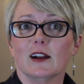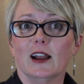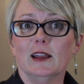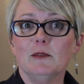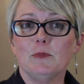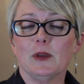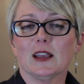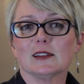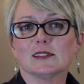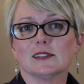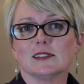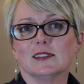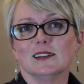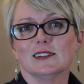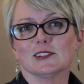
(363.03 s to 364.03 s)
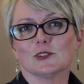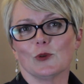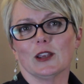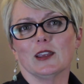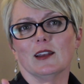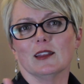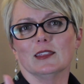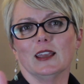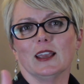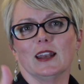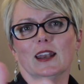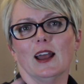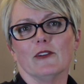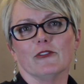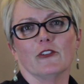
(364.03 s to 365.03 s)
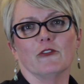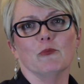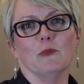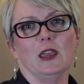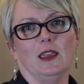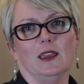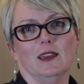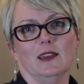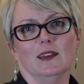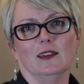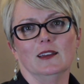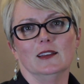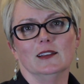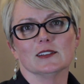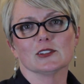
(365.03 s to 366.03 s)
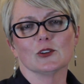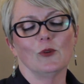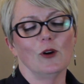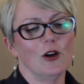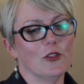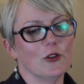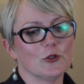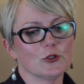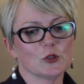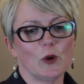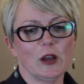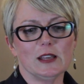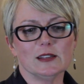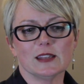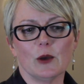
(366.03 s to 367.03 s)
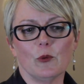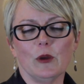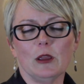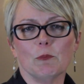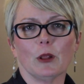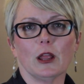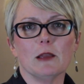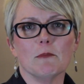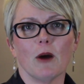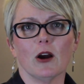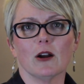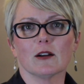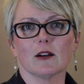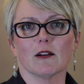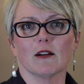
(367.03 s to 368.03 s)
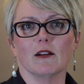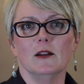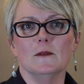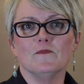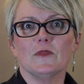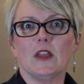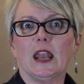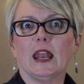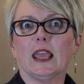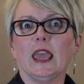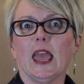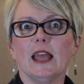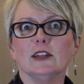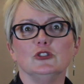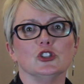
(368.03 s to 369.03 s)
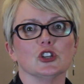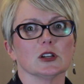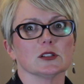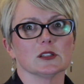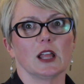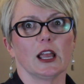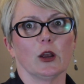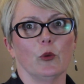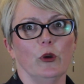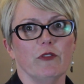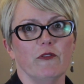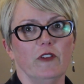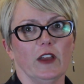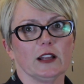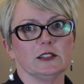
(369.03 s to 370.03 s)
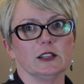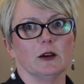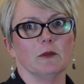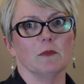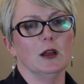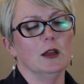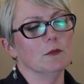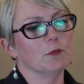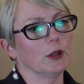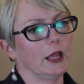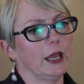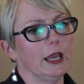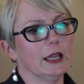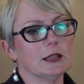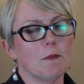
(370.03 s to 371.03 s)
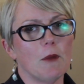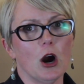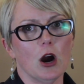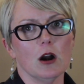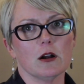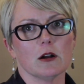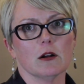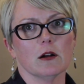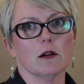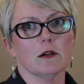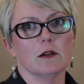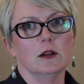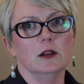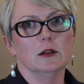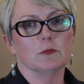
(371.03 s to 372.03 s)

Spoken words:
right? Because I just want you to think enough of me. So all those ways that we play martyr. And again, just like with victim, playing the martyr